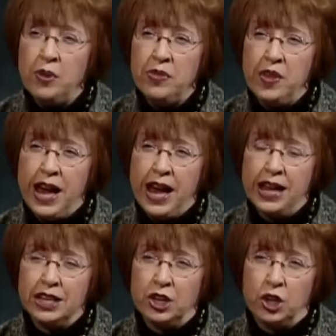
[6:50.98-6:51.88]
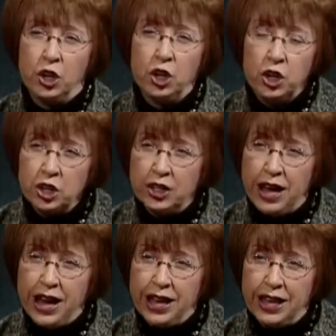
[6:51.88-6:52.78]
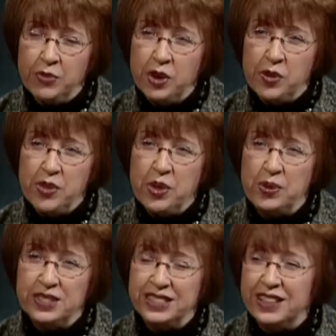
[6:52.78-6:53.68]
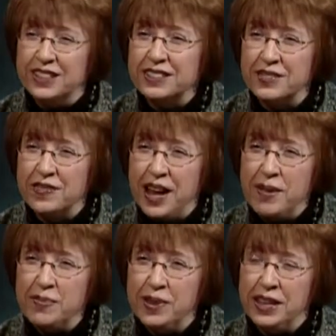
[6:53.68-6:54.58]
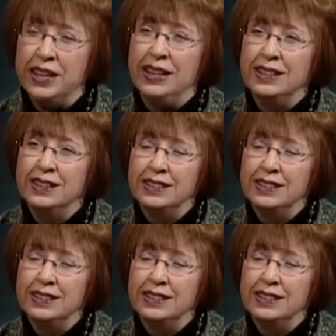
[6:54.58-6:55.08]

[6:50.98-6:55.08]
would that look like, and what would the result of that be?